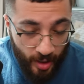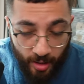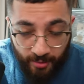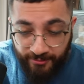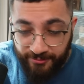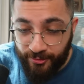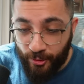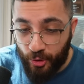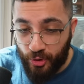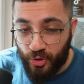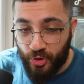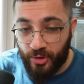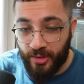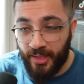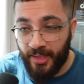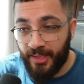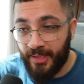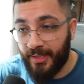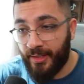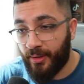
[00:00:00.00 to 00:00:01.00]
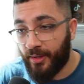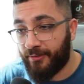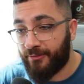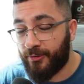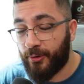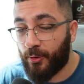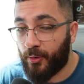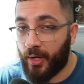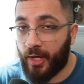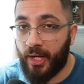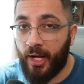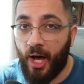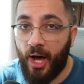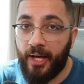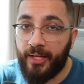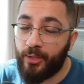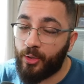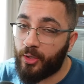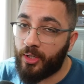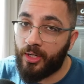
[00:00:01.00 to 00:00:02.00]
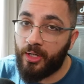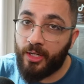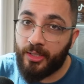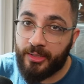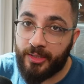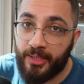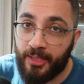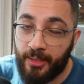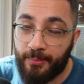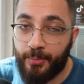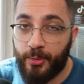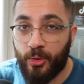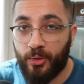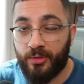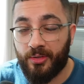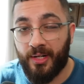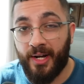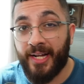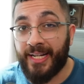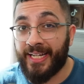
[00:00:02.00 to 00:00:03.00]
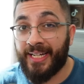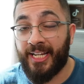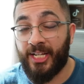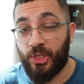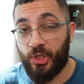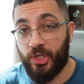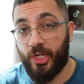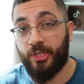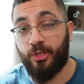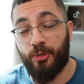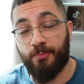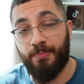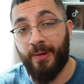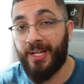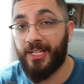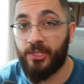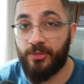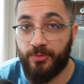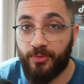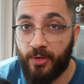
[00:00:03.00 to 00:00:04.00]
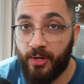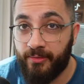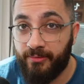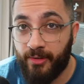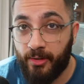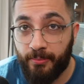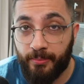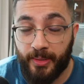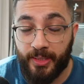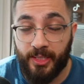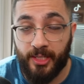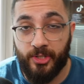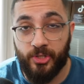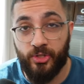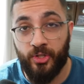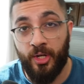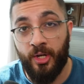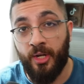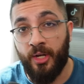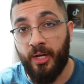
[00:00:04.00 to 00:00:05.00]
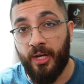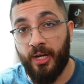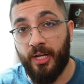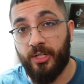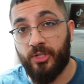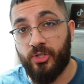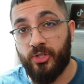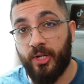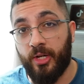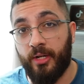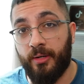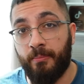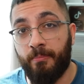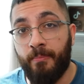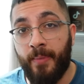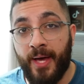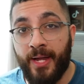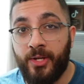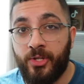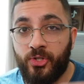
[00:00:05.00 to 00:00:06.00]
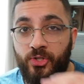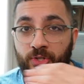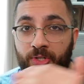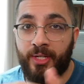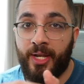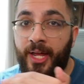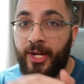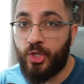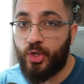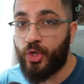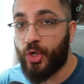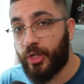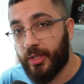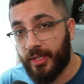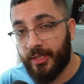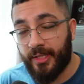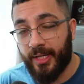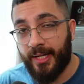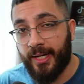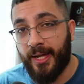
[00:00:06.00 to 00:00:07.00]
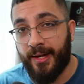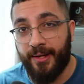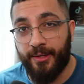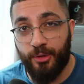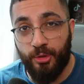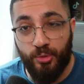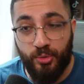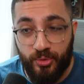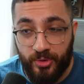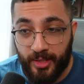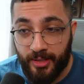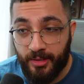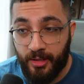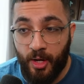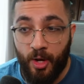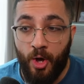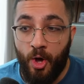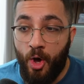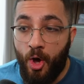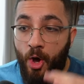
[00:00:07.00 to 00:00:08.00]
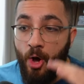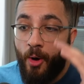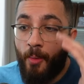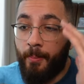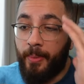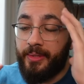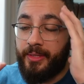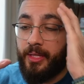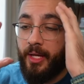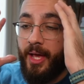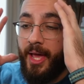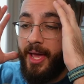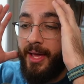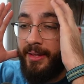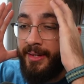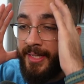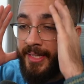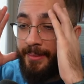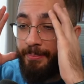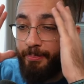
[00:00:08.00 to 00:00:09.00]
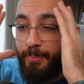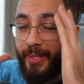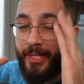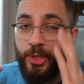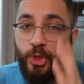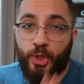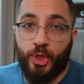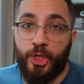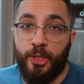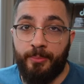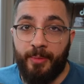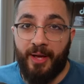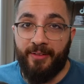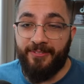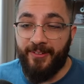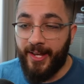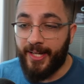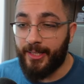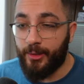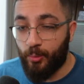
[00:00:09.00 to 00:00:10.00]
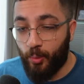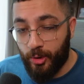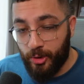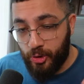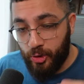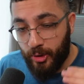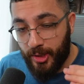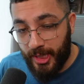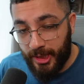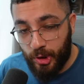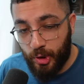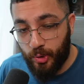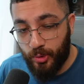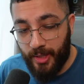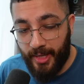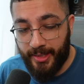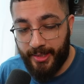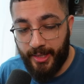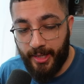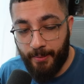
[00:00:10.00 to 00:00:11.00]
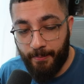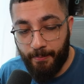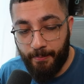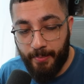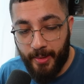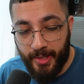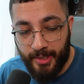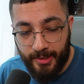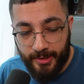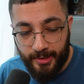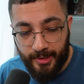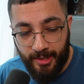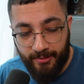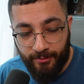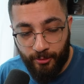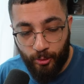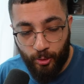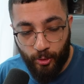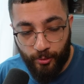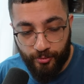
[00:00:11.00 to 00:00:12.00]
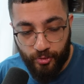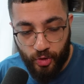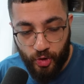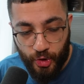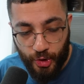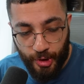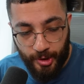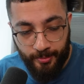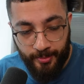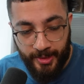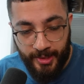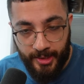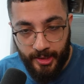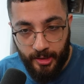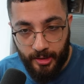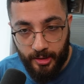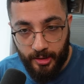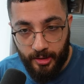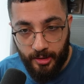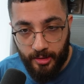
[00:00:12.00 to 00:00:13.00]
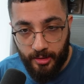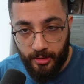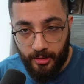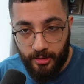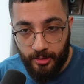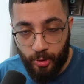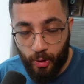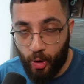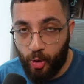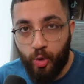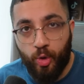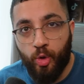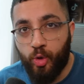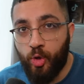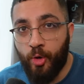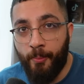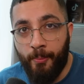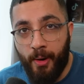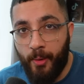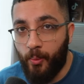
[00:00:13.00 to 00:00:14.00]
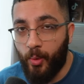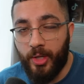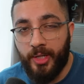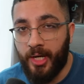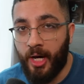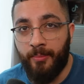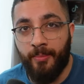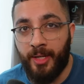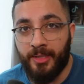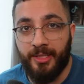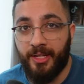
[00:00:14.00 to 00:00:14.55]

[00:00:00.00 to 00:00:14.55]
unfortunately, if you're a guy, you cannot keep your dragon inside your pants forever because it's men's nature that they gotta use it. But any big streamer, I feel like once you get to like a big level of streaming, your cucumba will come out